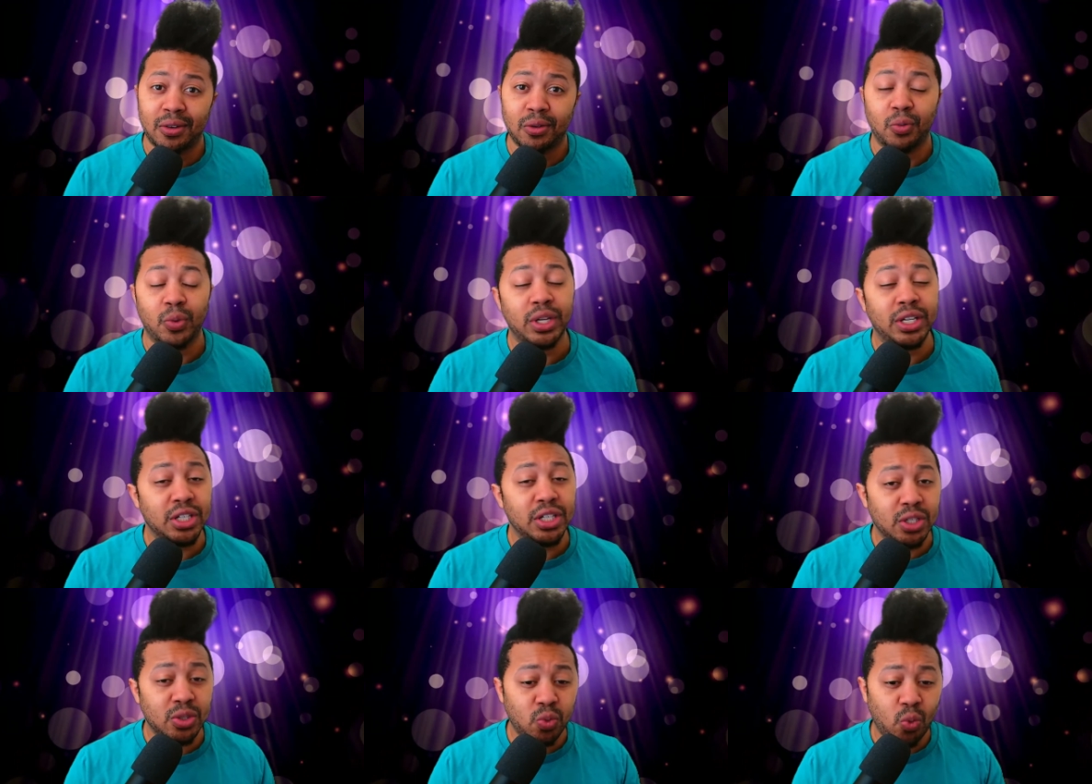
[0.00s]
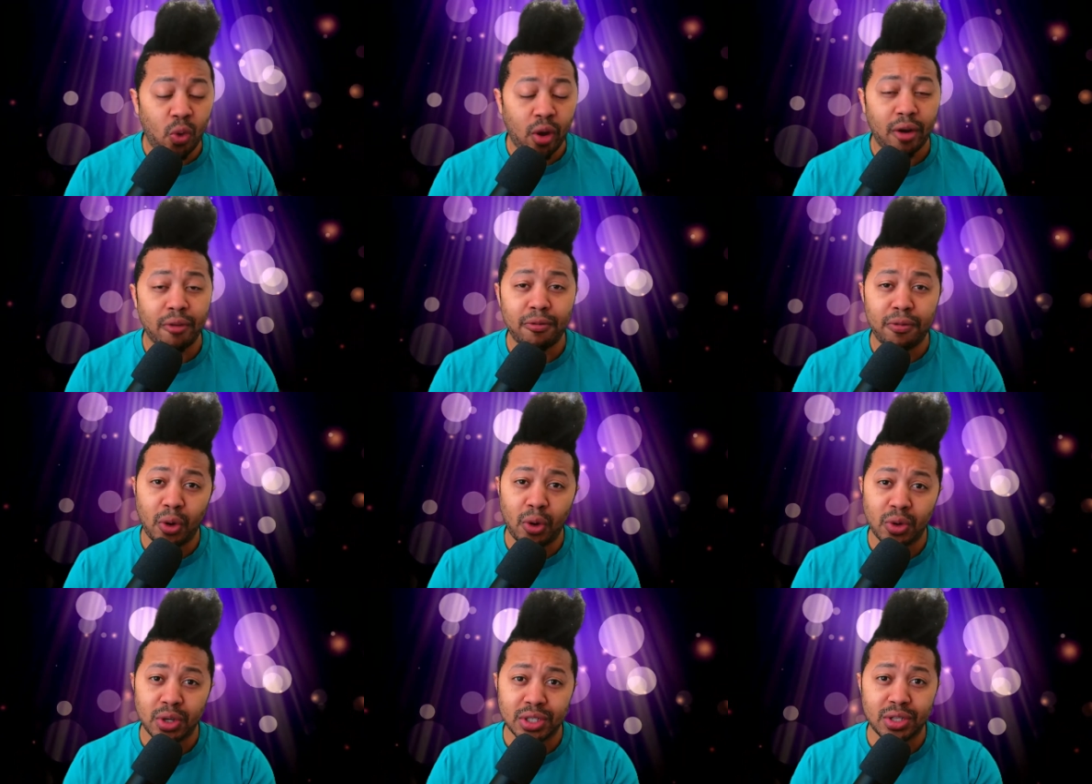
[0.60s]
We just want to
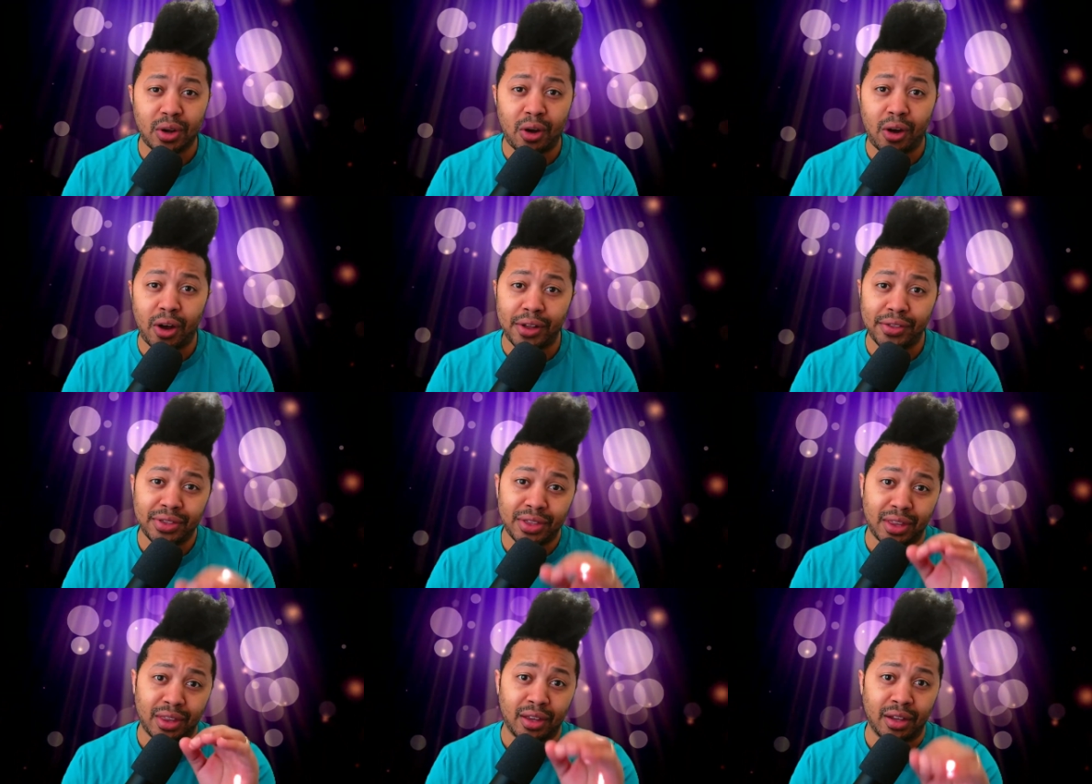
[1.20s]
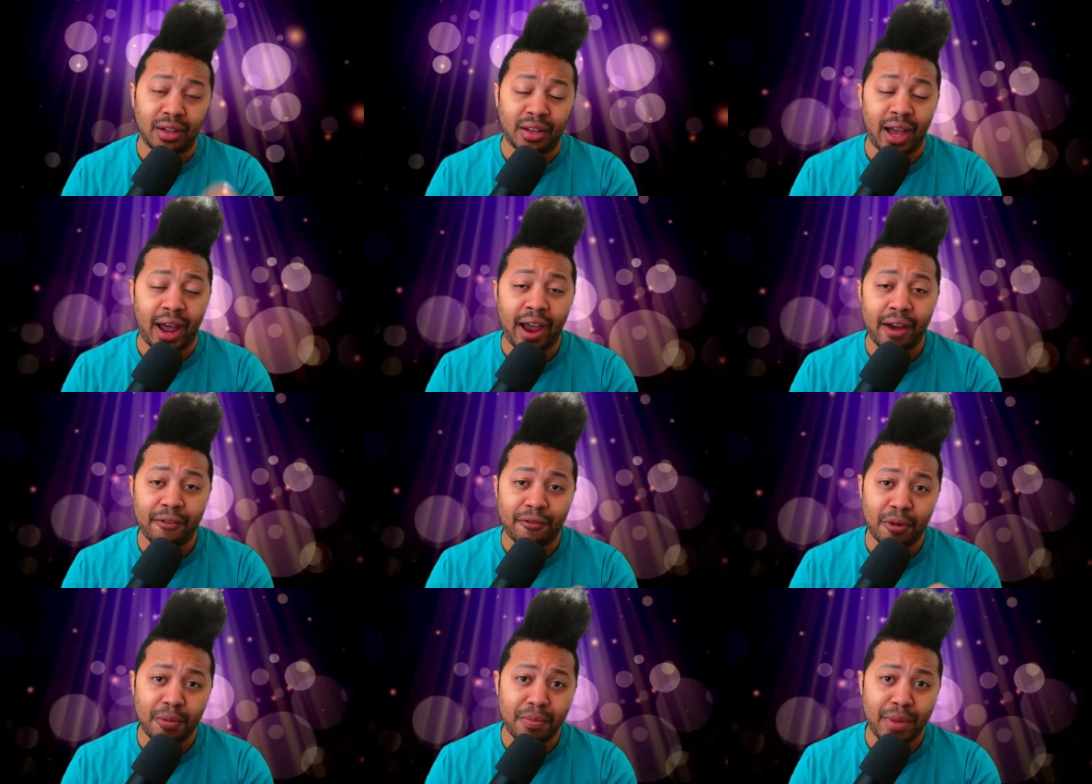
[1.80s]
focus on the
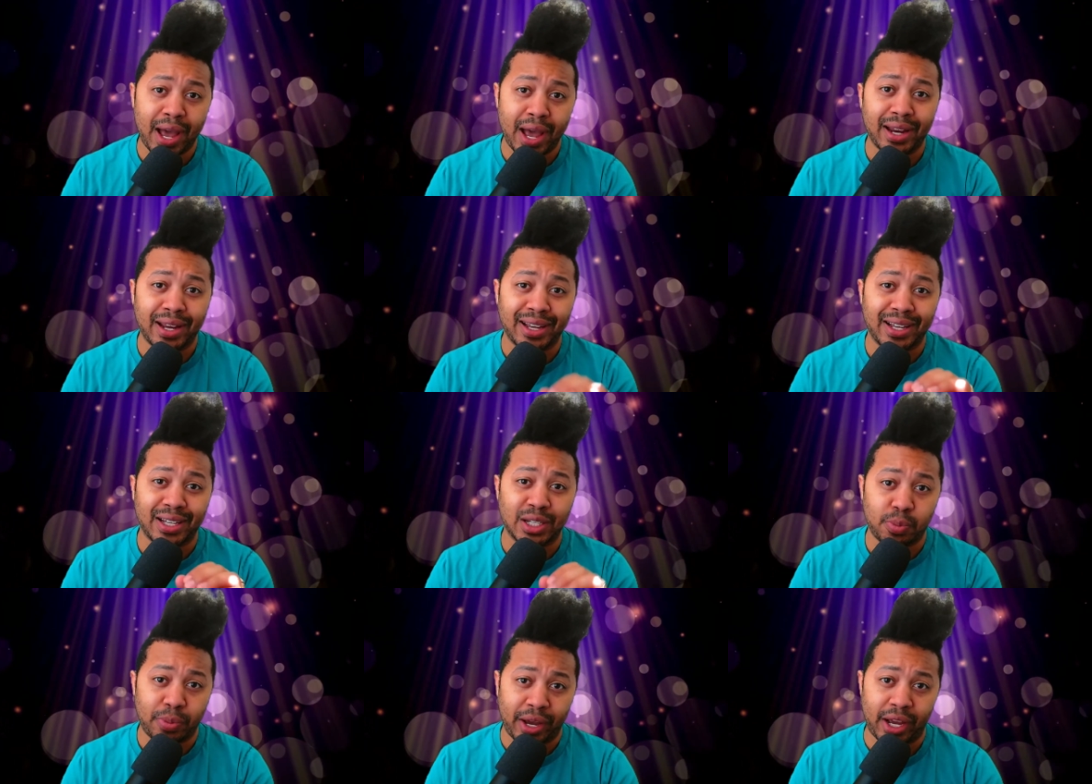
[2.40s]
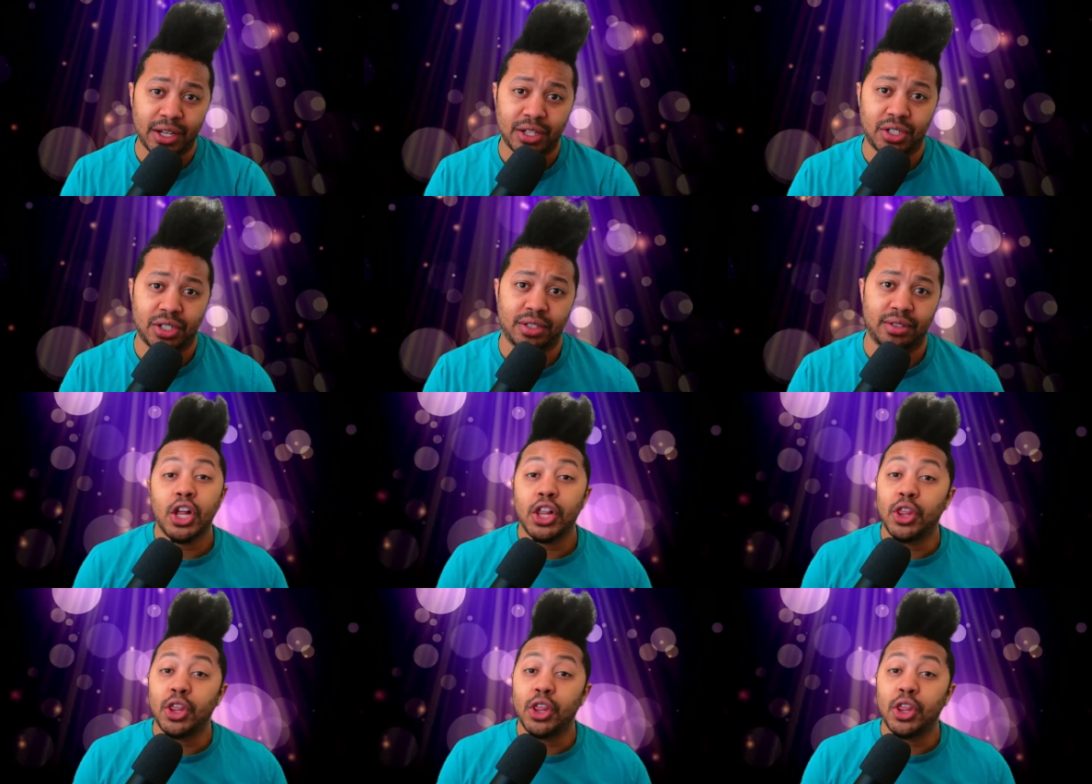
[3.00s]
diaphragmatic expansion.